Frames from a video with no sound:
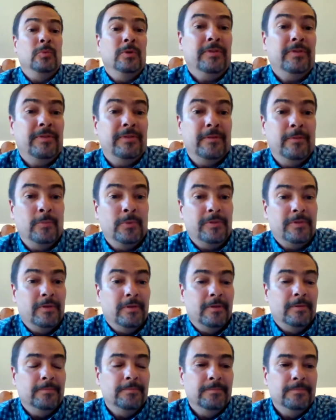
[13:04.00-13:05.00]
with
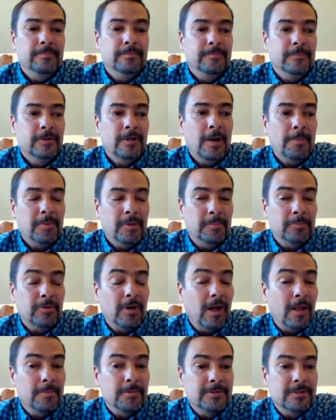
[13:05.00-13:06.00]
a couple of
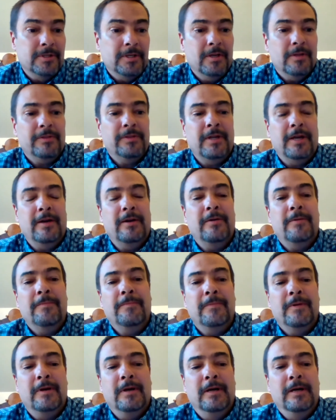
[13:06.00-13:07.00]
problems in
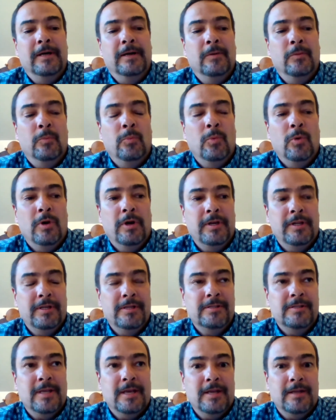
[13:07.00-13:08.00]
healthcare. One
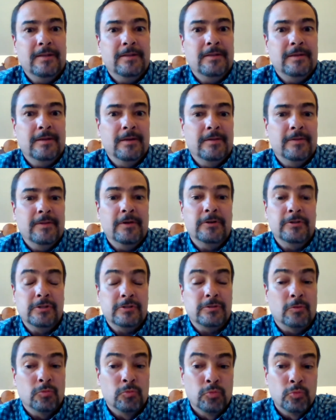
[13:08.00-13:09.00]
is that there's
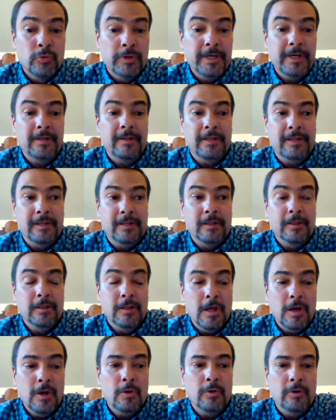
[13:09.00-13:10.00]
just a really
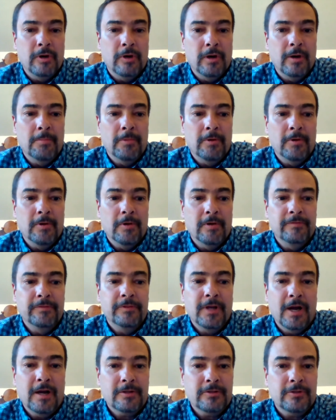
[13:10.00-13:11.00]
low number
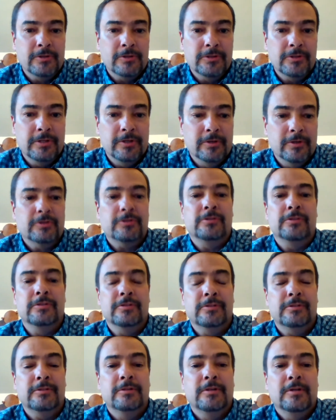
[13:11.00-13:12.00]
of doctors and
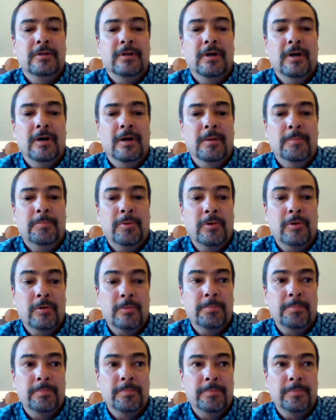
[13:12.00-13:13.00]
nurses
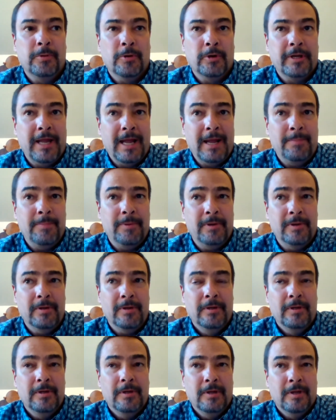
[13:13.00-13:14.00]
per
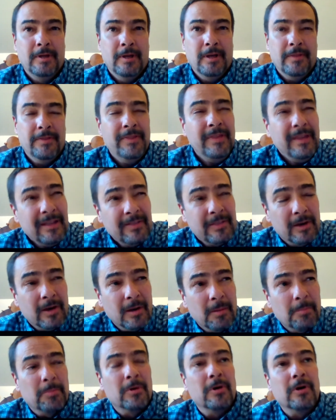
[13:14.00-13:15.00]
capita. I think the
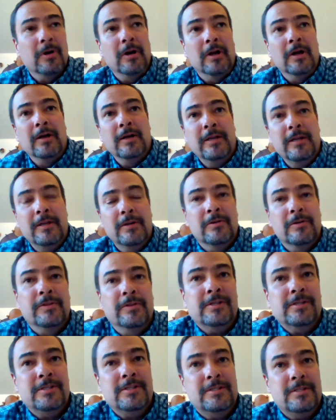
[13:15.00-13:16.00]
number here
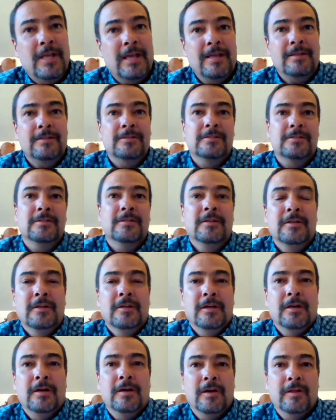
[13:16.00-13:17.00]
in the States,
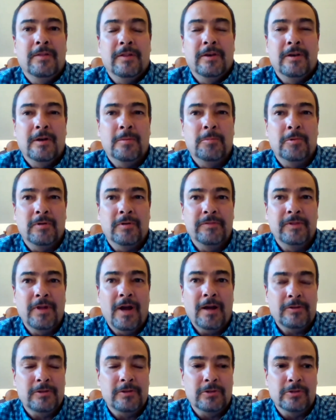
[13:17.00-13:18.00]
the number of
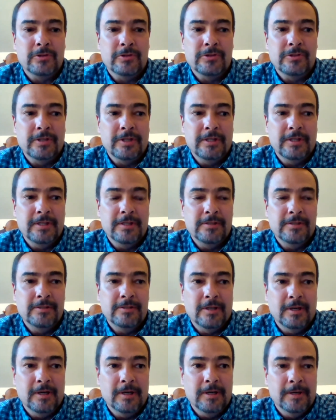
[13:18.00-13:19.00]
doctors is,